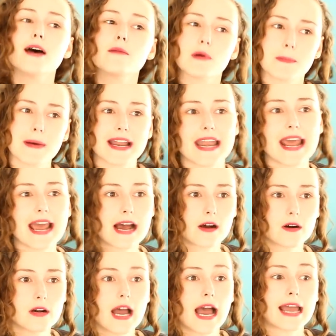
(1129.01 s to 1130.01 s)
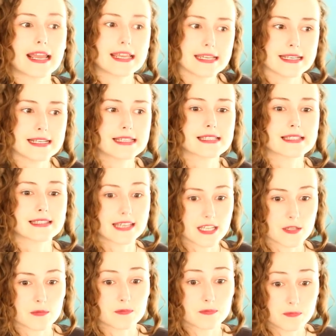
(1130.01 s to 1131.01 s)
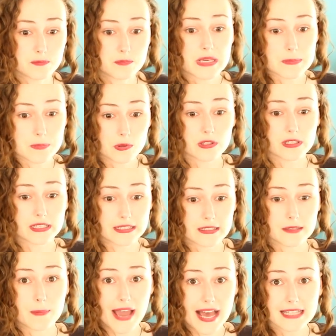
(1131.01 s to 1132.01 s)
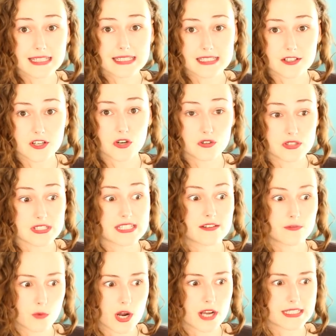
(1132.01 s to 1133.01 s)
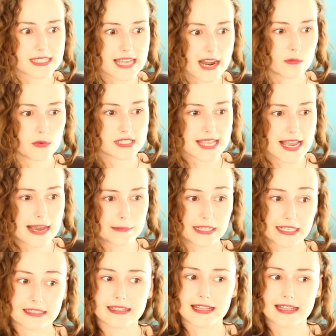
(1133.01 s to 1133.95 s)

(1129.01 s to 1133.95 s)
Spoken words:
But by now, Aedes and the other people in the palace at Colchis have worked out what's happening,